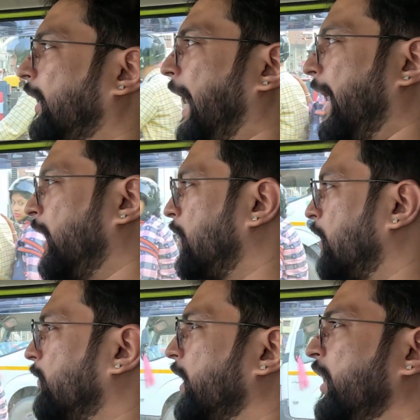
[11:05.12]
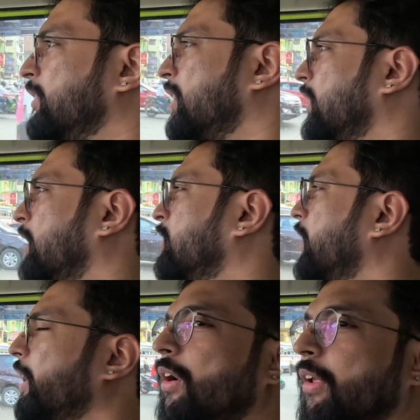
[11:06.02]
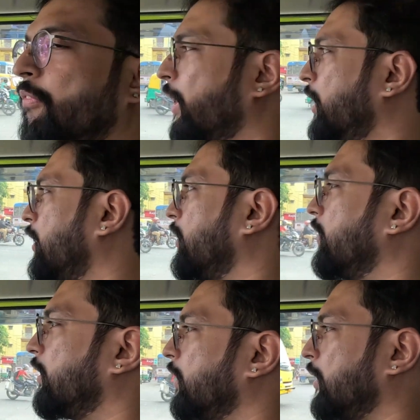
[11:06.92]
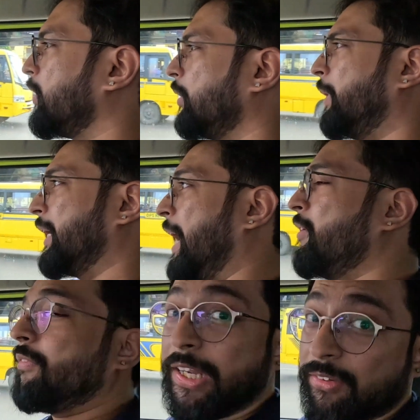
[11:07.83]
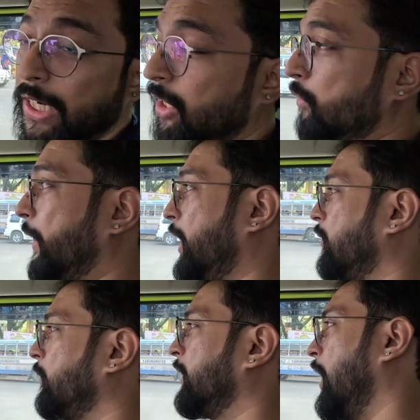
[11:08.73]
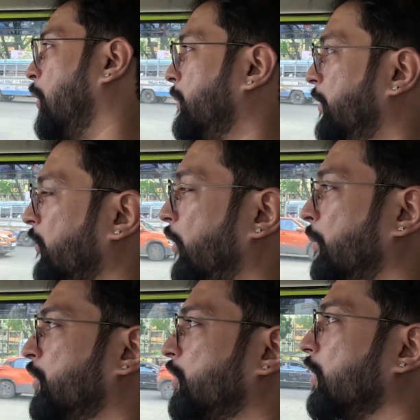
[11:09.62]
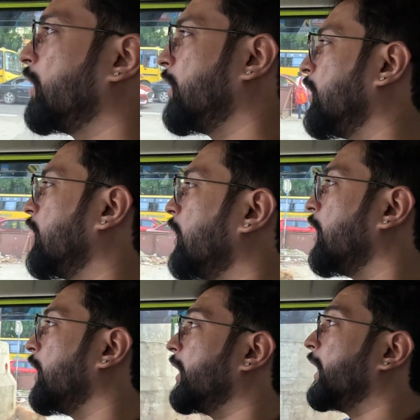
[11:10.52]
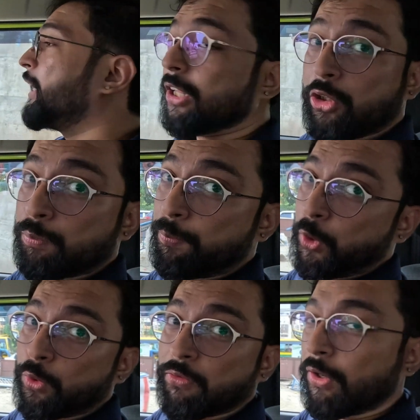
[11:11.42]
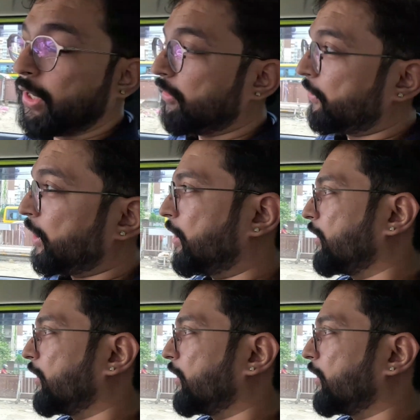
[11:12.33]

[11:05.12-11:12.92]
character of the engine is a little different, but I am very satisfied with how it performs. It is beautifully different.